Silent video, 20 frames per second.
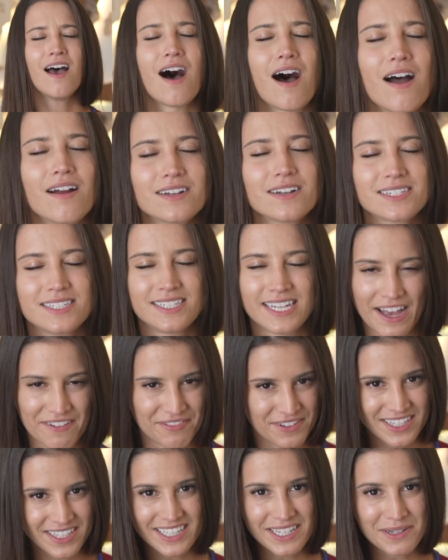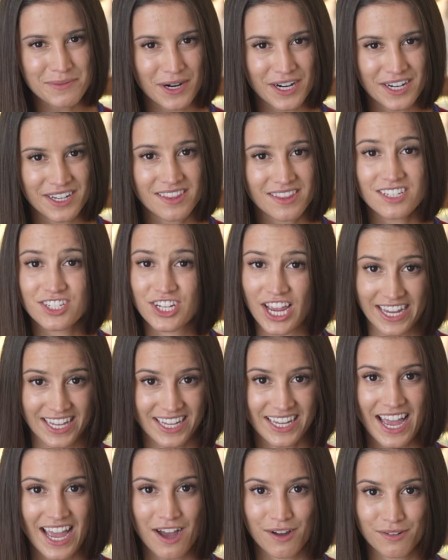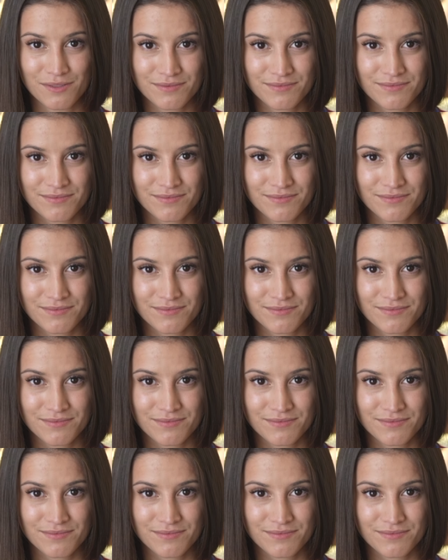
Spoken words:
are definitely worth checking out.